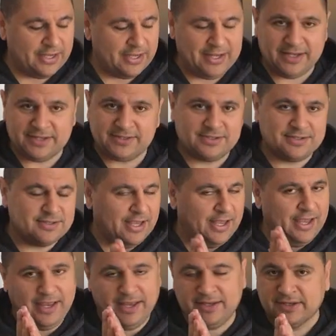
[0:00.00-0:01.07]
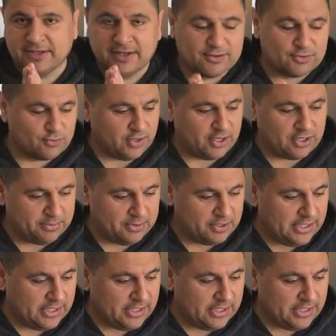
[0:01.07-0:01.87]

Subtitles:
It's incredible.